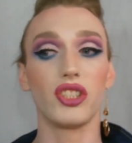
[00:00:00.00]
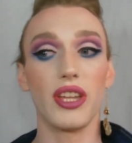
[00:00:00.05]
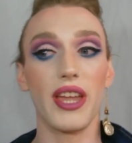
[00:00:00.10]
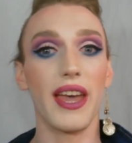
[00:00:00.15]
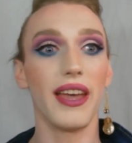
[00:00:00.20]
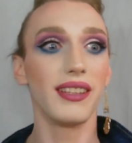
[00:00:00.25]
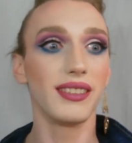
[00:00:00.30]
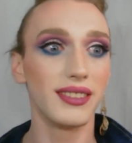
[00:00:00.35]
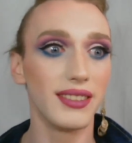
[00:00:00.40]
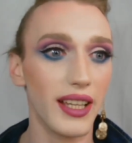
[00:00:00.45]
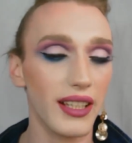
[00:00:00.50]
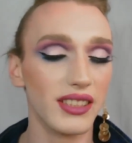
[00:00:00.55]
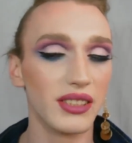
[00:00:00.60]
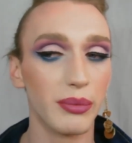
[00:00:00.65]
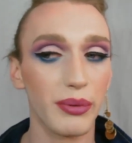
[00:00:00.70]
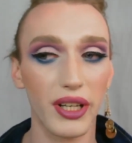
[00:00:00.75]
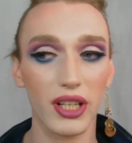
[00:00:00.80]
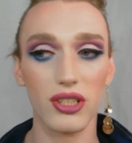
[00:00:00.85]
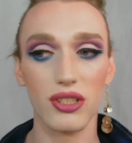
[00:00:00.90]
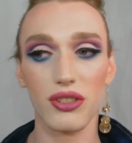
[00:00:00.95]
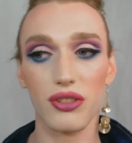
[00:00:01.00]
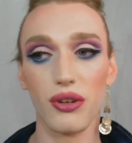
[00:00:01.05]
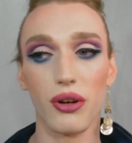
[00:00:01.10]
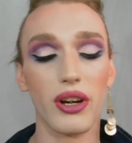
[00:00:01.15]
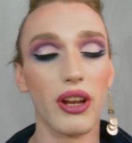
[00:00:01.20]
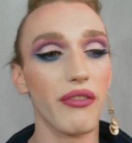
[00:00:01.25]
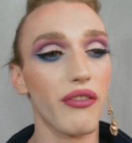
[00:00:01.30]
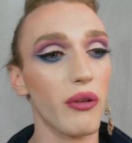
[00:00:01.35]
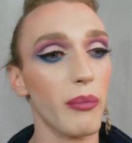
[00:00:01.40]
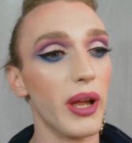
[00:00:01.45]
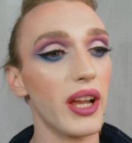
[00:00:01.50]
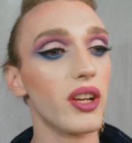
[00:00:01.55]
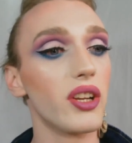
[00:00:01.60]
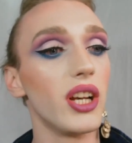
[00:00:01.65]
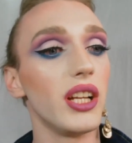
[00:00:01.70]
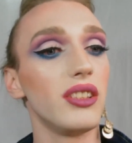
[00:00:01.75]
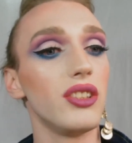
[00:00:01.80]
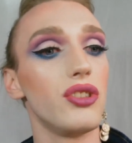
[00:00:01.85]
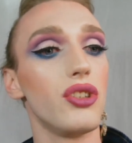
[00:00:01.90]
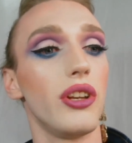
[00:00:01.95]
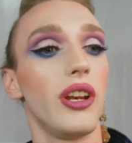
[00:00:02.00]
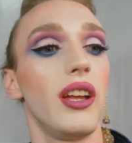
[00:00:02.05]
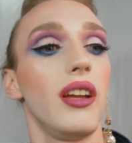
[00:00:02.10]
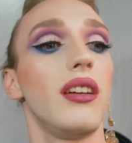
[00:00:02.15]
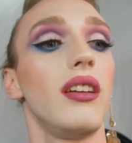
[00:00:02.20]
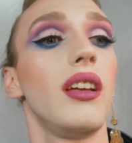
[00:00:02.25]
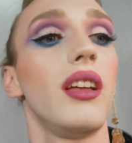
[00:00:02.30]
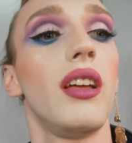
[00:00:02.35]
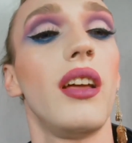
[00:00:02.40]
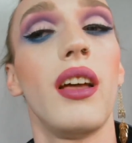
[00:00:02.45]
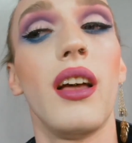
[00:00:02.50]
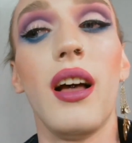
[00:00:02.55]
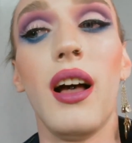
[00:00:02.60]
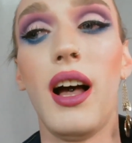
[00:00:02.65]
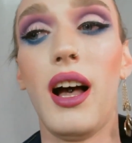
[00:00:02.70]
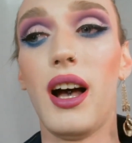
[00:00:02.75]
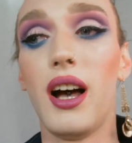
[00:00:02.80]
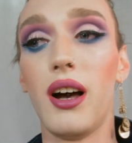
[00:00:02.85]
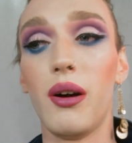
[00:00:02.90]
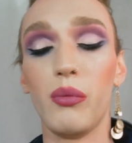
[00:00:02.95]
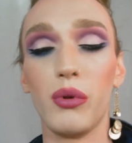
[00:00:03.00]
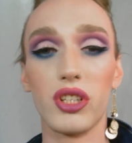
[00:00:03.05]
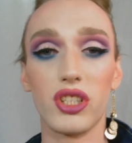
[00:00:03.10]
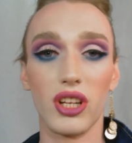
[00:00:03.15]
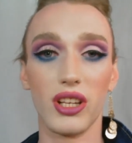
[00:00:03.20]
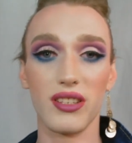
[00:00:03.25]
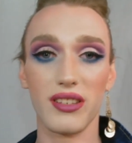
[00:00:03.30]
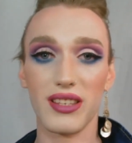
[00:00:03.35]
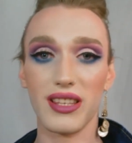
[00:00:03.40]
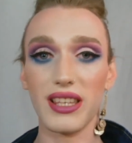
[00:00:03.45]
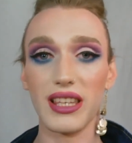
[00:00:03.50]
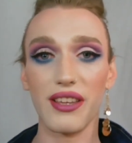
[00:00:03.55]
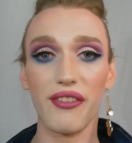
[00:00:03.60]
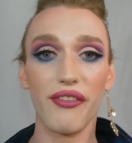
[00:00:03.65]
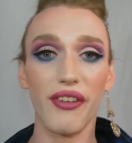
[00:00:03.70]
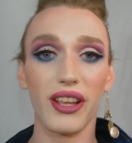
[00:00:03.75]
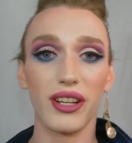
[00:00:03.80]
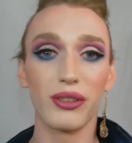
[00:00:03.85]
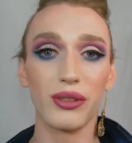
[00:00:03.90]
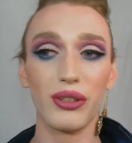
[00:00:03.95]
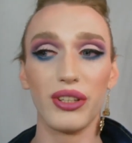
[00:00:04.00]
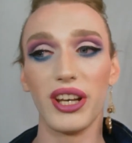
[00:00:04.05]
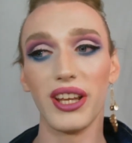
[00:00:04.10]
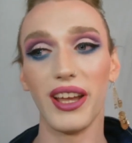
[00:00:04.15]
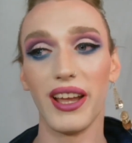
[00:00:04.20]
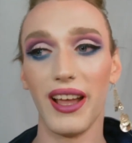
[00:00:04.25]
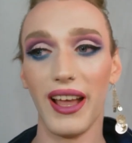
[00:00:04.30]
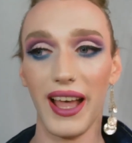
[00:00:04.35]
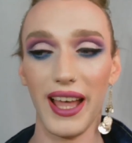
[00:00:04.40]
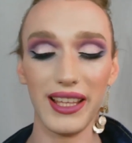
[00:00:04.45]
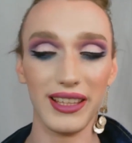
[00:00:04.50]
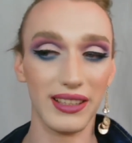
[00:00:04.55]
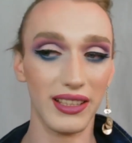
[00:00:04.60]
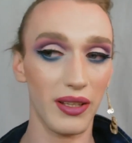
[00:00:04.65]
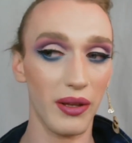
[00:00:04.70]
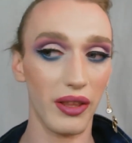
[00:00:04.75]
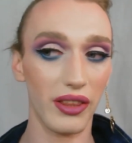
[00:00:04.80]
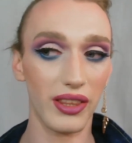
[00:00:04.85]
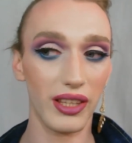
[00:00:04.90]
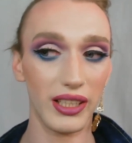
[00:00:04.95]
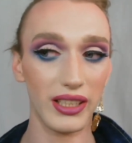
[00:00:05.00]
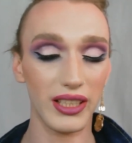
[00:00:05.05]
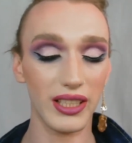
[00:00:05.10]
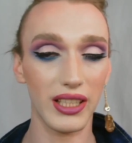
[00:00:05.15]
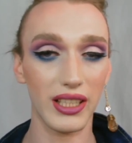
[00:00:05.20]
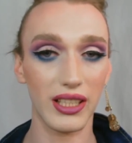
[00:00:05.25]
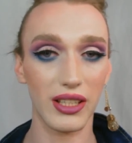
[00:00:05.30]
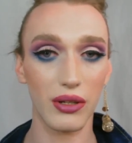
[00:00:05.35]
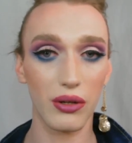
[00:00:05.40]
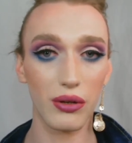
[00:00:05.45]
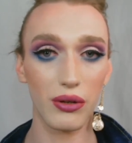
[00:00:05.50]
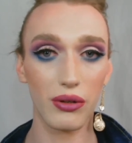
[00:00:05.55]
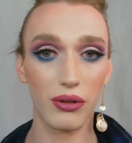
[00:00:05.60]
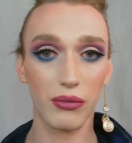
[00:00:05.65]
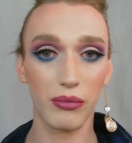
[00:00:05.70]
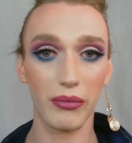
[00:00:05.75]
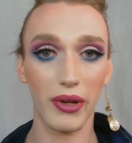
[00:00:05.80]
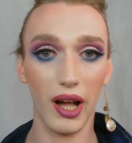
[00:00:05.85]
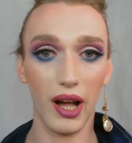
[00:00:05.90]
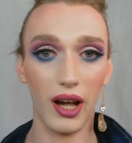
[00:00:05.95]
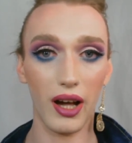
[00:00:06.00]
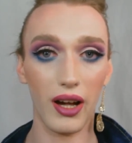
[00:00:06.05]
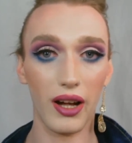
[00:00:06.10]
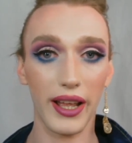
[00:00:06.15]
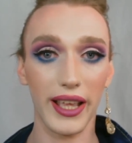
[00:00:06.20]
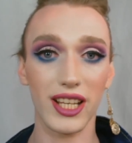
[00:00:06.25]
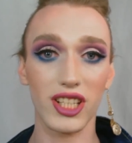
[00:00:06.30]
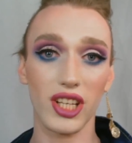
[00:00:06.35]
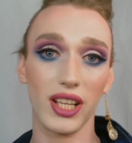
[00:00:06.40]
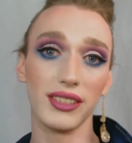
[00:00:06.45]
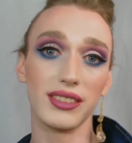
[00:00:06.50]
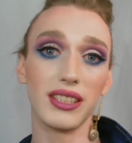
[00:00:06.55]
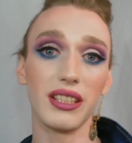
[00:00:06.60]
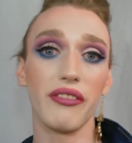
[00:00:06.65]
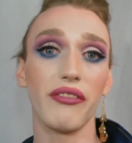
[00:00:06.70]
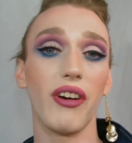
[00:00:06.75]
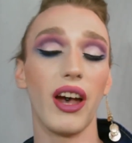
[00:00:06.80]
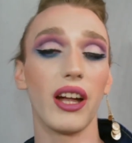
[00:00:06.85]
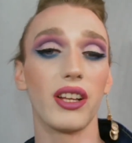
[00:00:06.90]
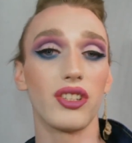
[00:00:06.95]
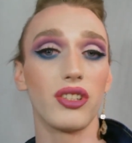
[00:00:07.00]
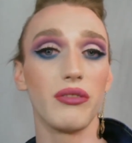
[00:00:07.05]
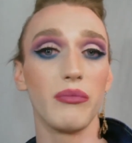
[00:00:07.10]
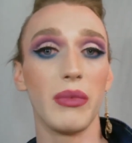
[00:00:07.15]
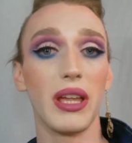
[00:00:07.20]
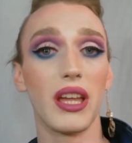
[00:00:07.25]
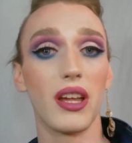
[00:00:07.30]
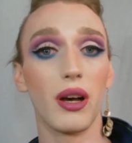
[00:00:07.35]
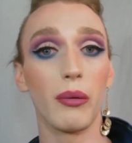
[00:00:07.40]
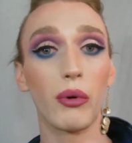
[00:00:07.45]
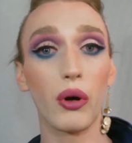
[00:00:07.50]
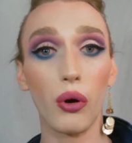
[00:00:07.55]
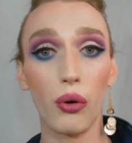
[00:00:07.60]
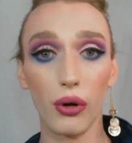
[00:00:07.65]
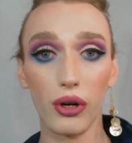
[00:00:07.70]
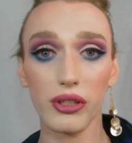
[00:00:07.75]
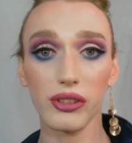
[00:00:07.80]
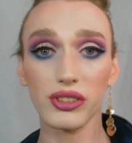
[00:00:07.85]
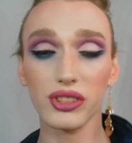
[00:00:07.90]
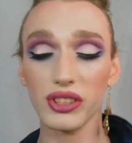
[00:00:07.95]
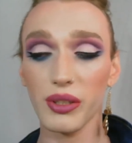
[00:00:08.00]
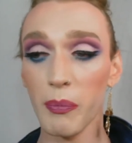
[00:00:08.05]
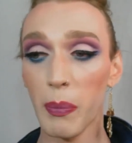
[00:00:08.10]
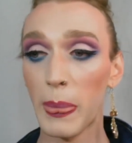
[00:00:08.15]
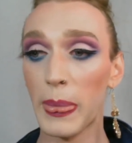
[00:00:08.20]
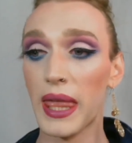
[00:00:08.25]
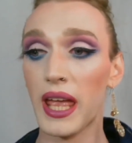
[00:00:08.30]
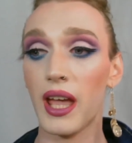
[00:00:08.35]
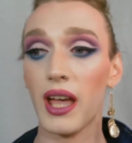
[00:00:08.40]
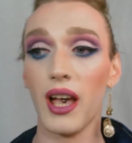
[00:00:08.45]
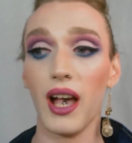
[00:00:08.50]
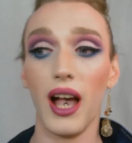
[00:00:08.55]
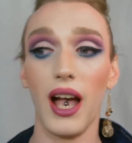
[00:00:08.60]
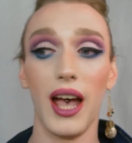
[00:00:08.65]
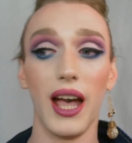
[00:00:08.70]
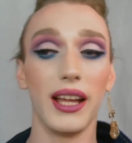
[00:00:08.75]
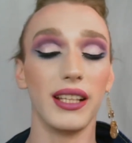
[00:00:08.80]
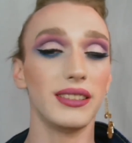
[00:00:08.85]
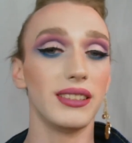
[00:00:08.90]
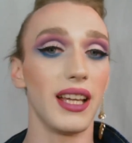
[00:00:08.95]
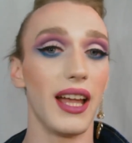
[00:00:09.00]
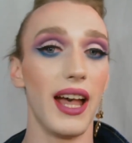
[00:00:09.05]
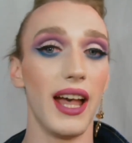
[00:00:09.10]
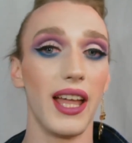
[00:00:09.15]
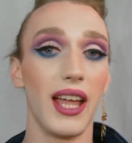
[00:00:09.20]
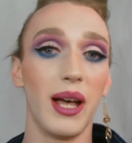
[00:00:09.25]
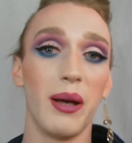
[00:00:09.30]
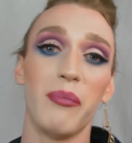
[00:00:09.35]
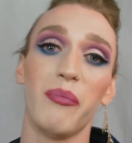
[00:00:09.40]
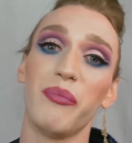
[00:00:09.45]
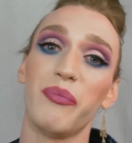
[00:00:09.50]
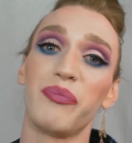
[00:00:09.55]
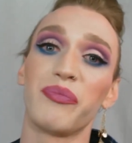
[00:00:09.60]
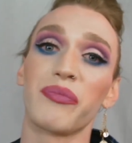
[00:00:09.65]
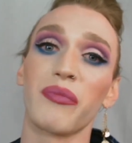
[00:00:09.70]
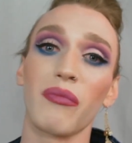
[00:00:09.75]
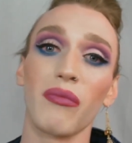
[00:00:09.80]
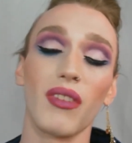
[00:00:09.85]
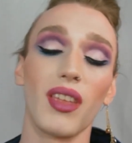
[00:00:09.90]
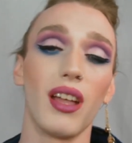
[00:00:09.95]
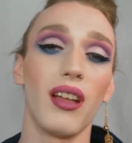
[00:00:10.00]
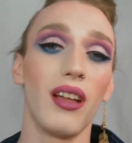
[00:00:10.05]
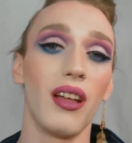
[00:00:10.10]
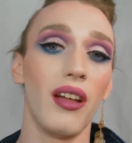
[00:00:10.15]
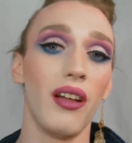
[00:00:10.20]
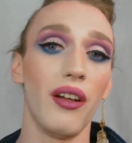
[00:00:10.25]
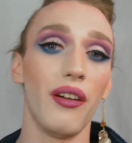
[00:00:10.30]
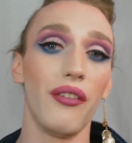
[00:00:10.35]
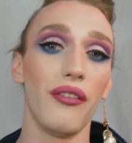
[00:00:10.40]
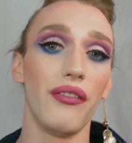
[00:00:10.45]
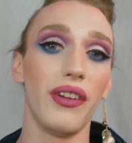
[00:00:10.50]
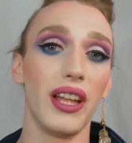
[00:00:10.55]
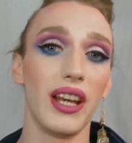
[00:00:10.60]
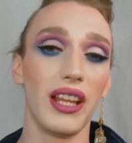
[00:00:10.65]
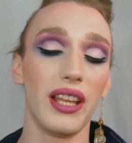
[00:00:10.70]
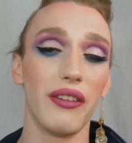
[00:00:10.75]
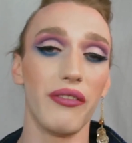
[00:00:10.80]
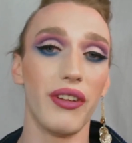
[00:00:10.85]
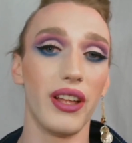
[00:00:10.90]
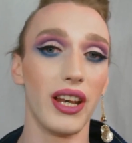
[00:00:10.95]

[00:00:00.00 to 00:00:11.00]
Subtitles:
is the inspiration, sorry, for my graded unit, which is the final unit in the HNC fashion makeup course, and I am very